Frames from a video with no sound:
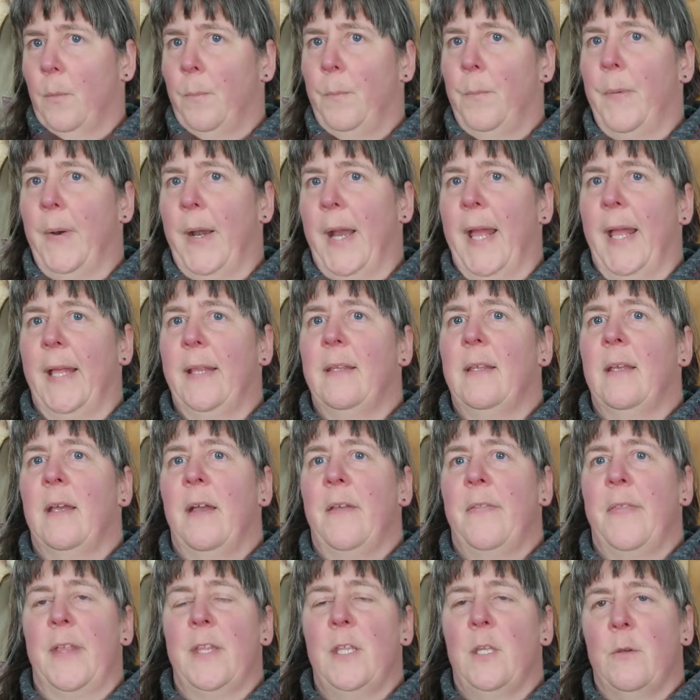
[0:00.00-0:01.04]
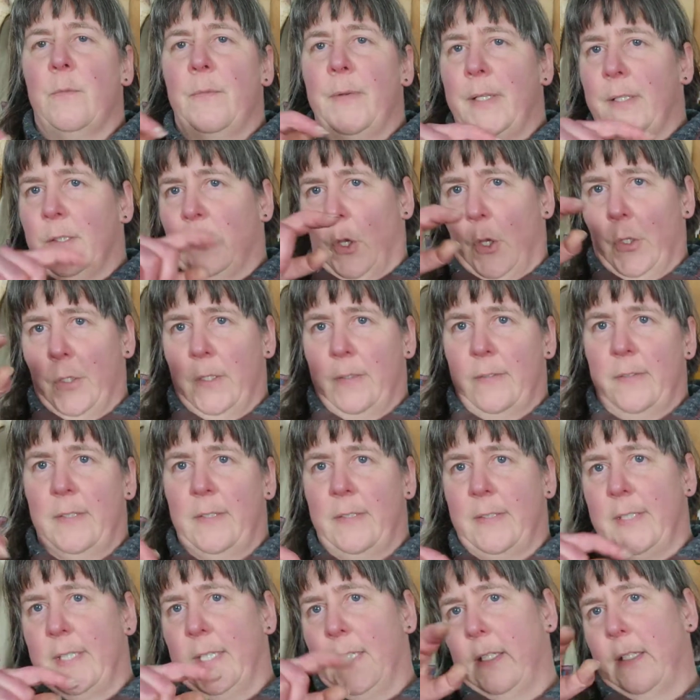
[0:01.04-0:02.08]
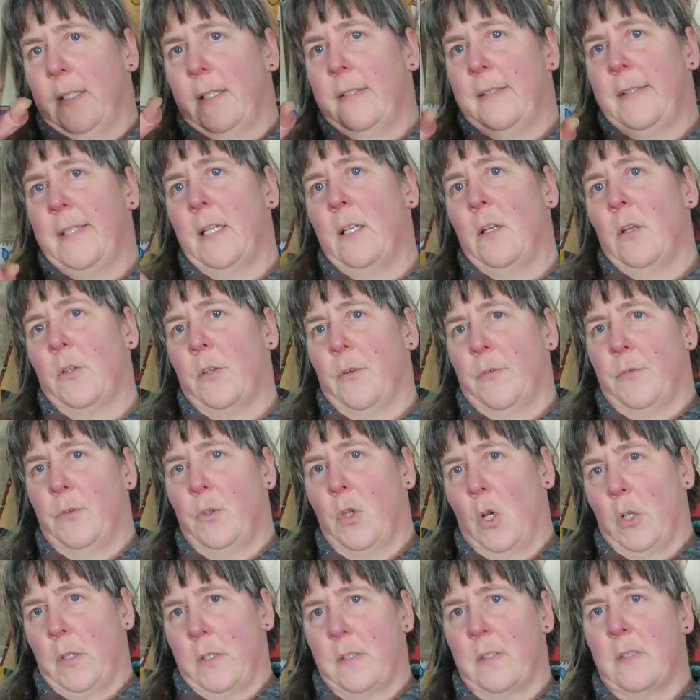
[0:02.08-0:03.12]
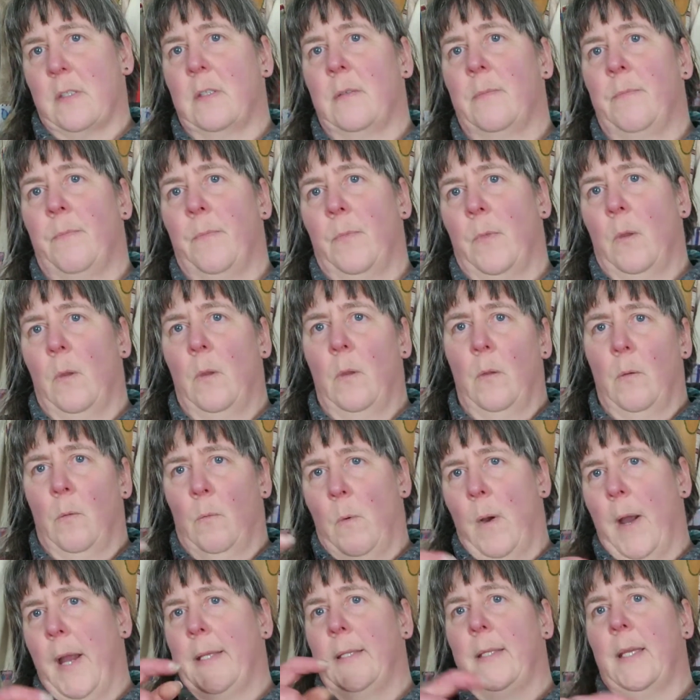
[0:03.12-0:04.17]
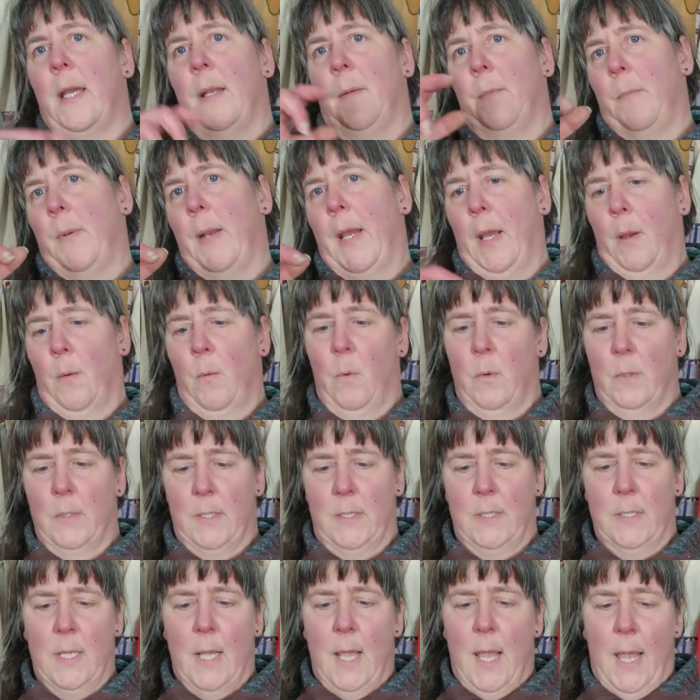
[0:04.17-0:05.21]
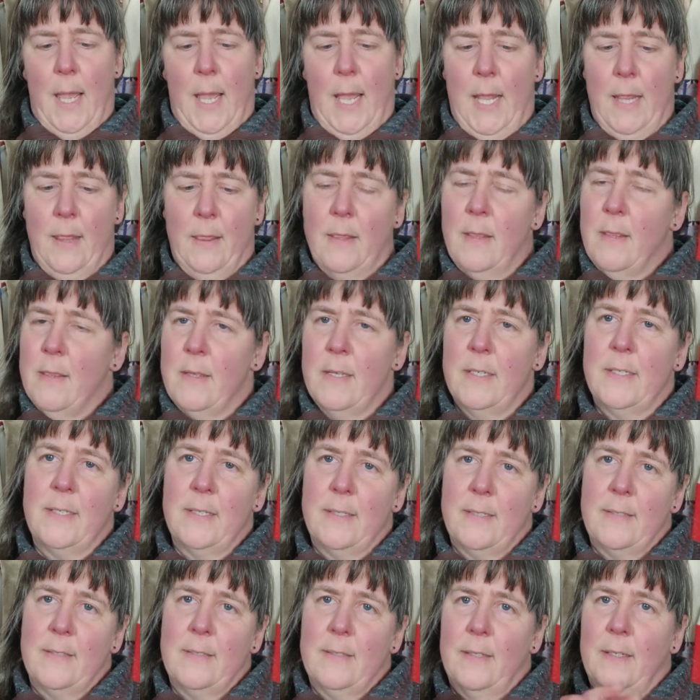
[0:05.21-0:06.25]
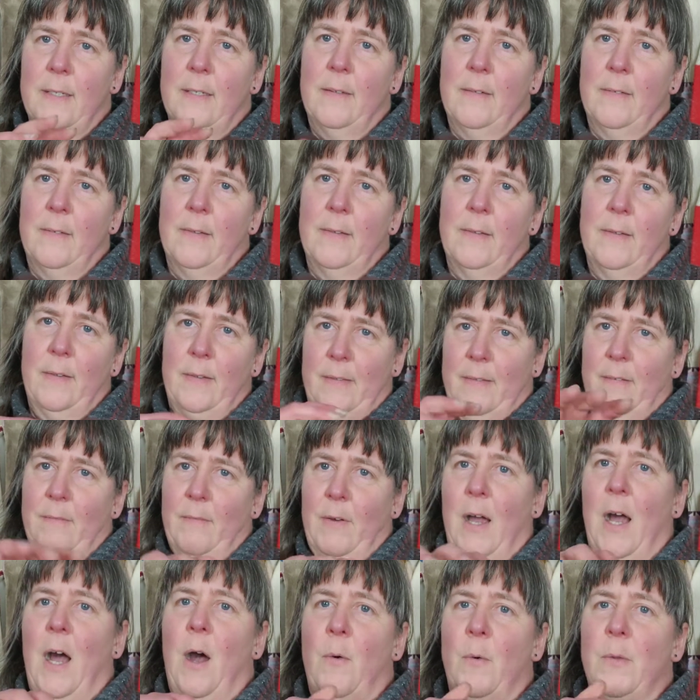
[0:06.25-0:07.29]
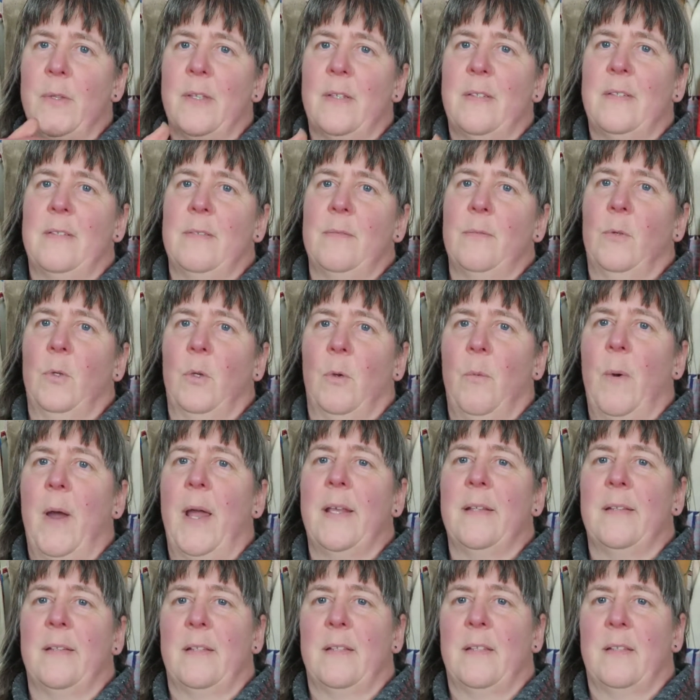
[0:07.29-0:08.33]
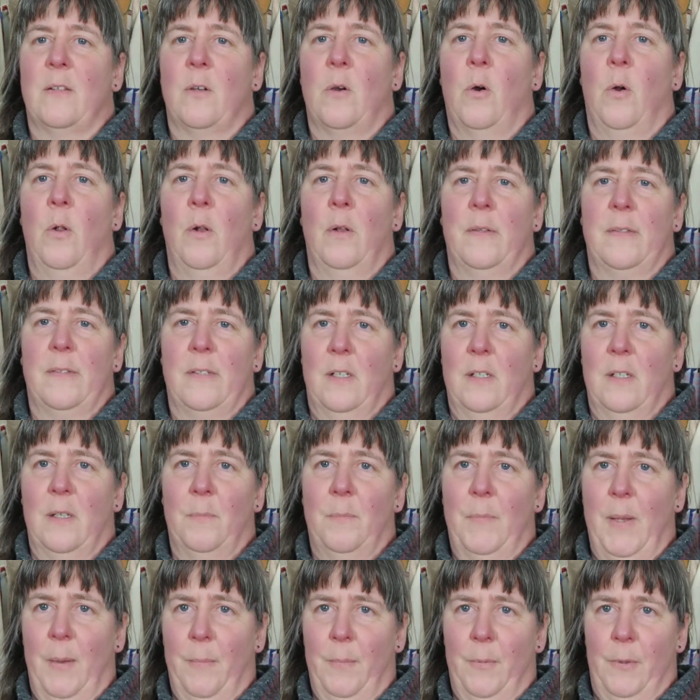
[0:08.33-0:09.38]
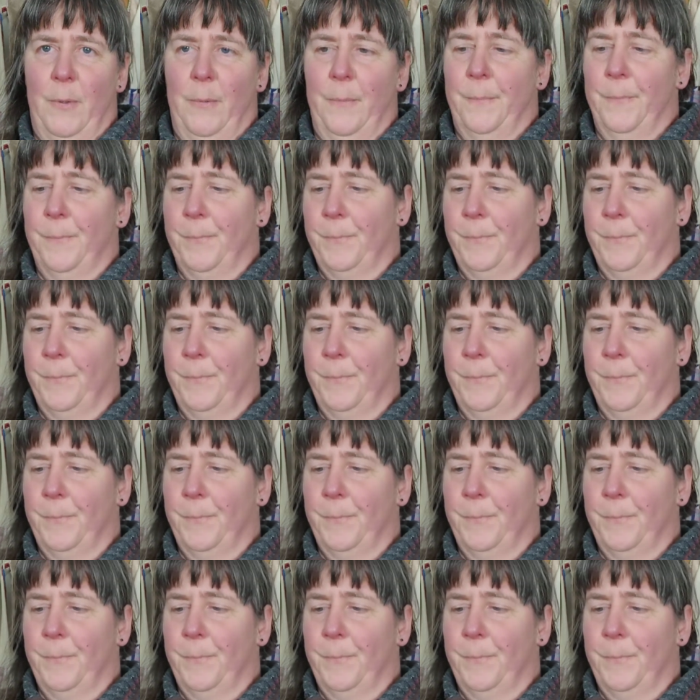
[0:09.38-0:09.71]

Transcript: bread, then you will see a lot of dots, white and black ones. And this is how this, or why it's called salt and pepper.